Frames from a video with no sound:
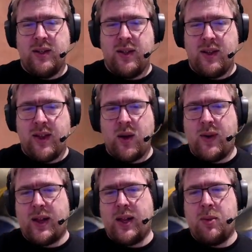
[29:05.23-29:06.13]

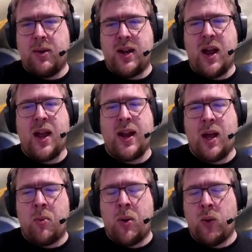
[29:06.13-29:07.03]
theoretically, but Nyan
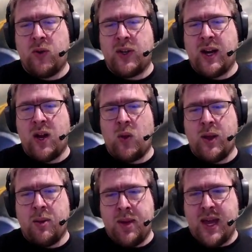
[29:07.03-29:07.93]
Outposts can
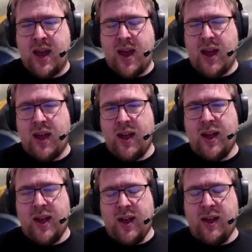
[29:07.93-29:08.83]
only be
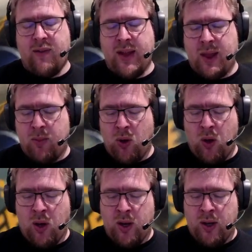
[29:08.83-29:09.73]

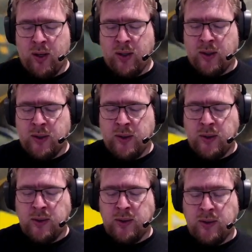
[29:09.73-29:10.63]
available
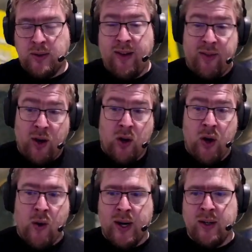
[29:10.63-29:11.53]
if there are
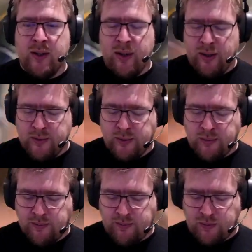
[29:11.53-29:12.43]
tokens.
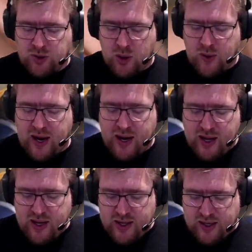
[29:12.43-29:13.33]
Okay,
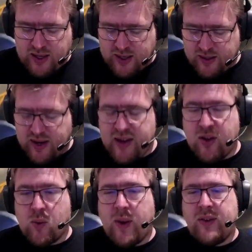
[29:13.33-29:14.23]

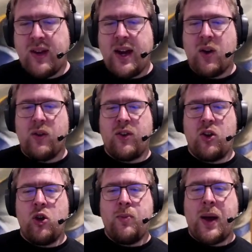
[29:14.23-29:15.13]
Nizek Resonator is a
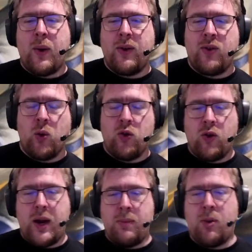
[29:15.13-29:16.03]
2-power soldier
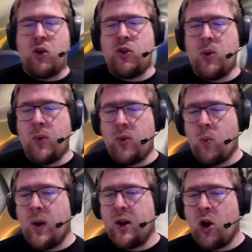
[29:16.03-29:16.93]
and Martian with
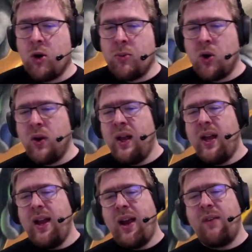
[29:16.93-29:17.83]
1 armor,
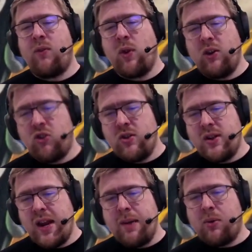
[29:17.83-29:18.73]
and for each
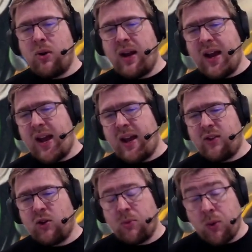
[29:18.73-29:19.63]
neighbor it
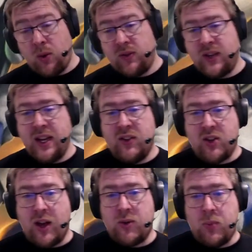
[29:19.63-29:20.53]
has, your opponent's keys
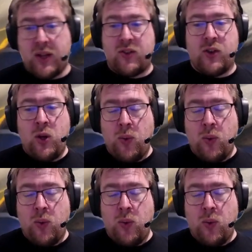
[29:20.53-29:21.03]
cost +2.